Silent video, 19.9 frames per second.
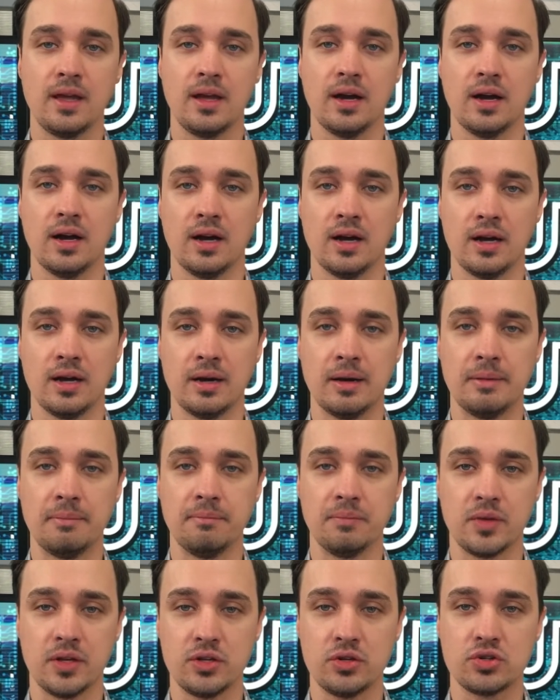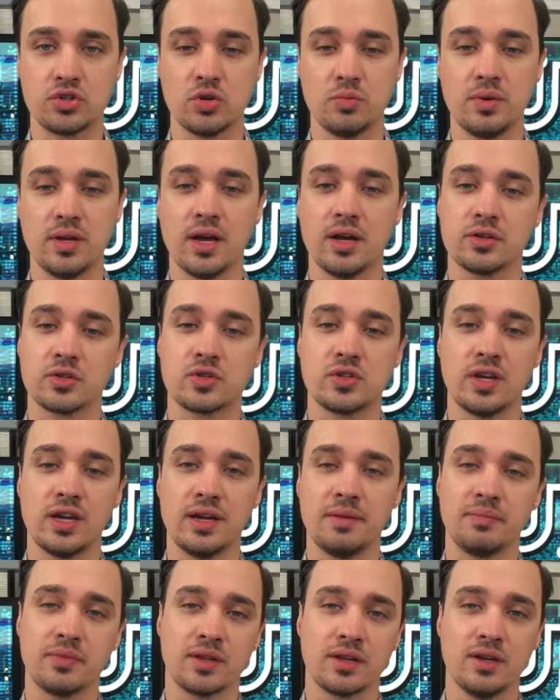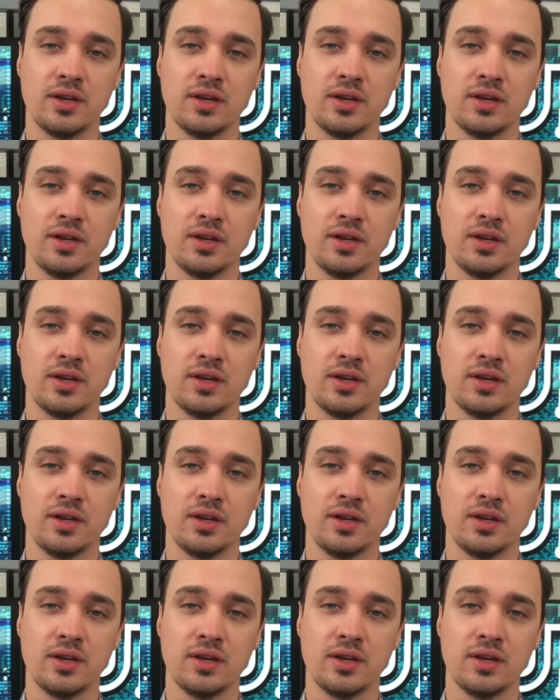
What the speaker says: and you should be all set.